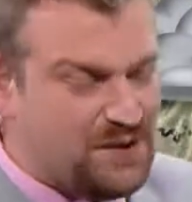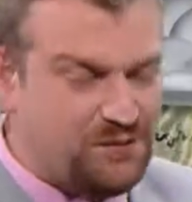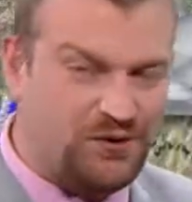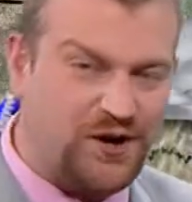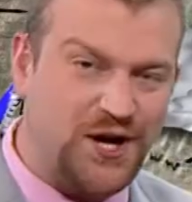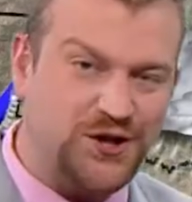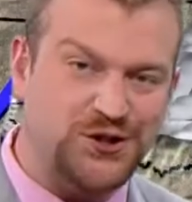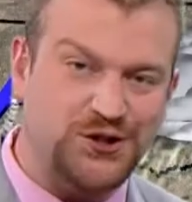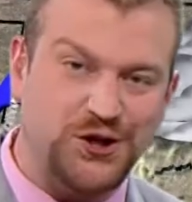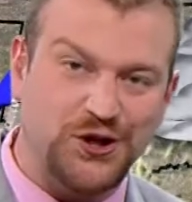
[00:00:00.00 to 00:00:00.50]

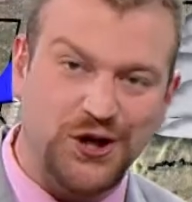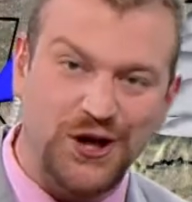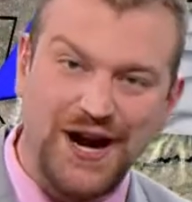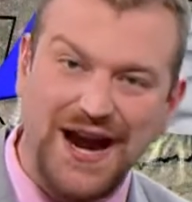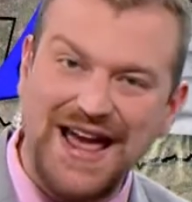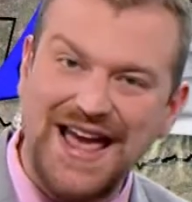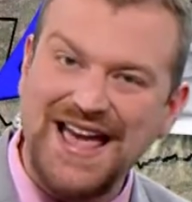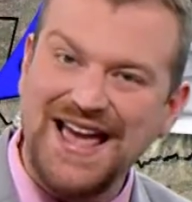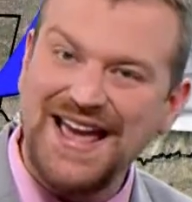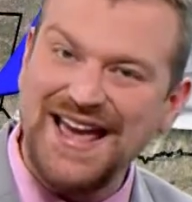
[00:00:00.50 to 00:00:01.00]
pressure
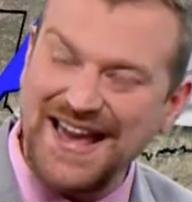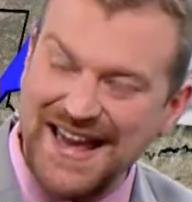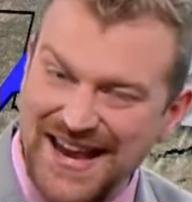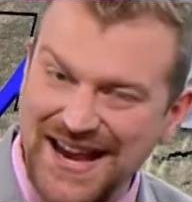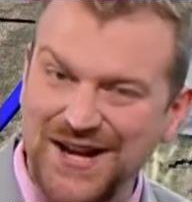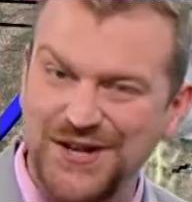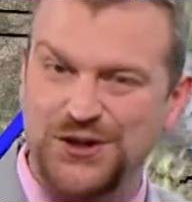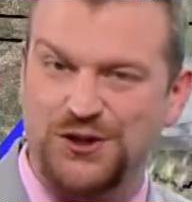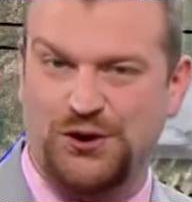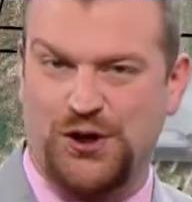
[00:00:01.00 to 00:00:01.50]

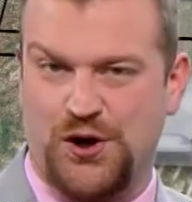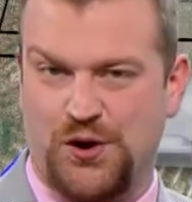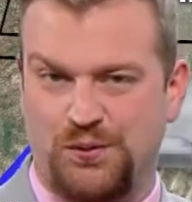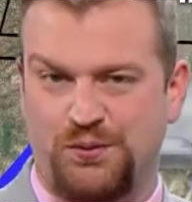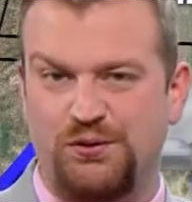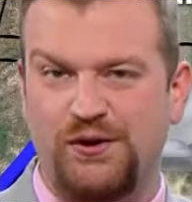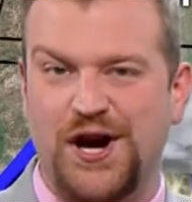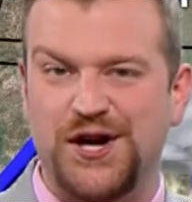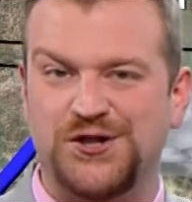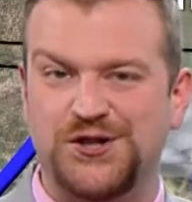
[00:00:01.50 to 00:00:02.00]
and low
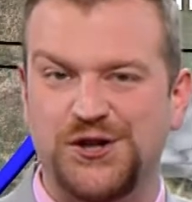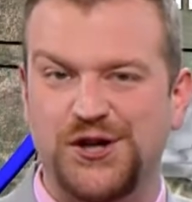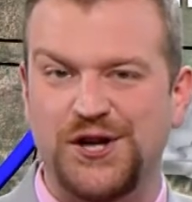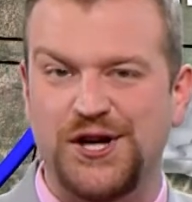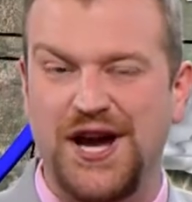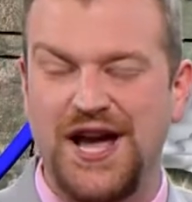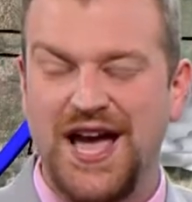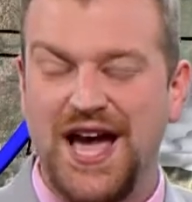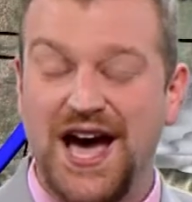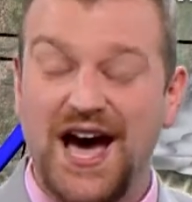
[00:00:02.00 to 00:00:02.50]
pressure.